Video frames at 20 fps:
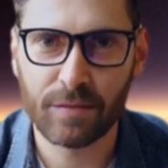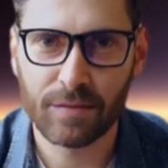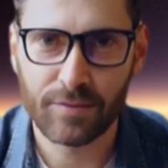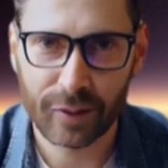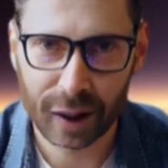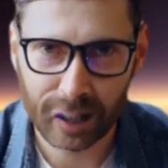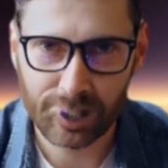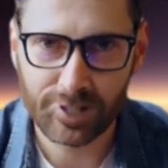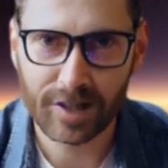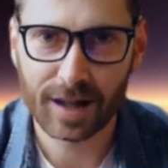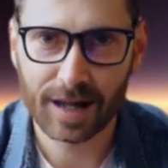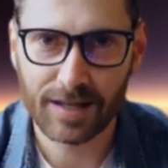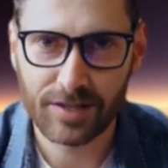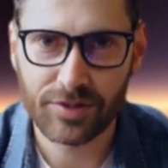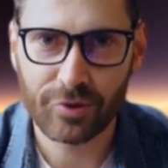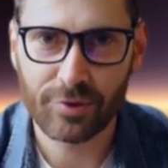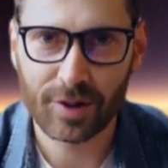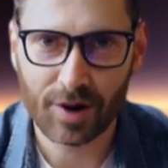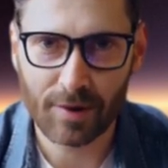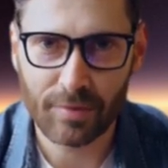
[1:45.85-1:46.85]
Thanks to
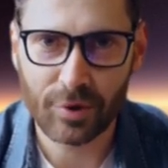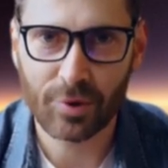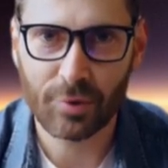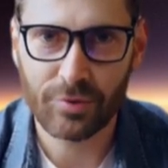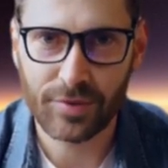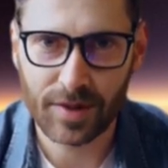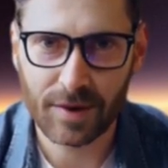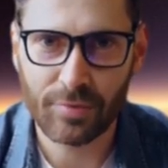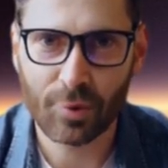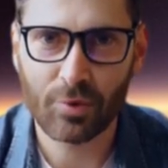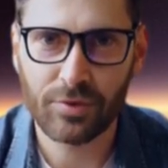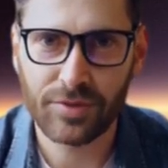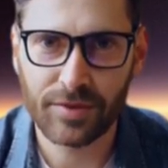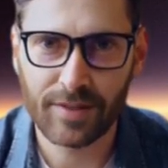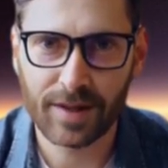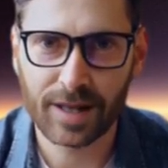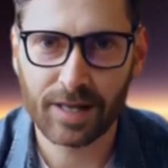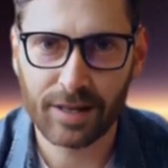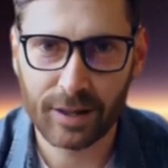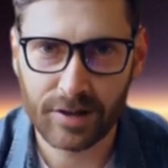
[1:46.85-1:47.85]
astronomical tables and
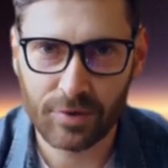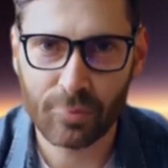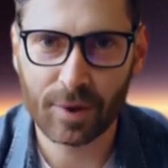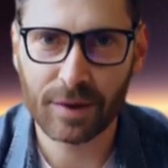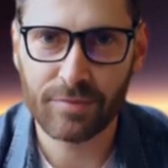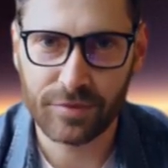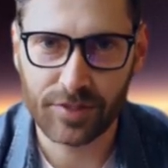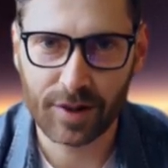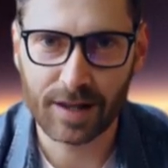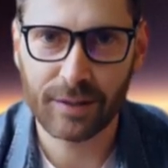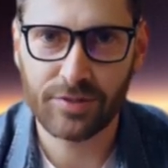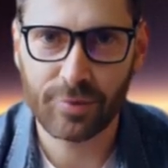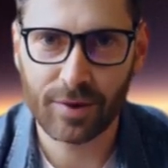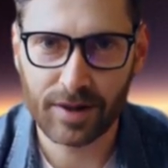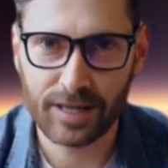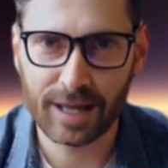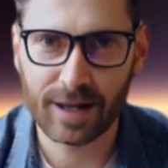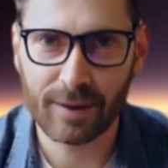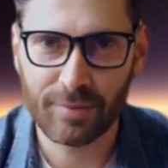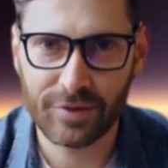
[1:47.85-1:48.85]
handy websites
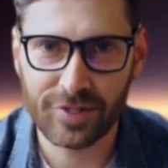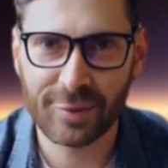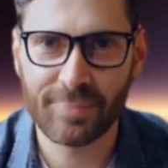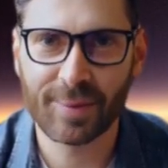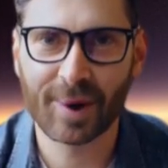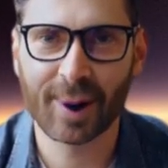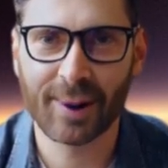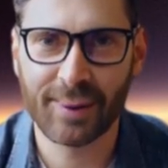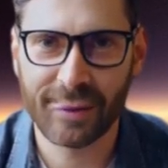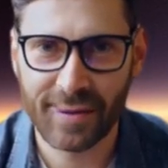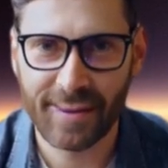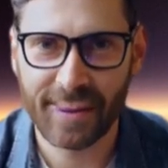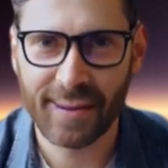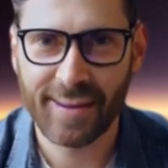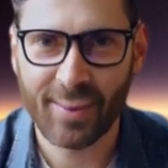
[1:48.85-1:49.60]
like Heavens Above,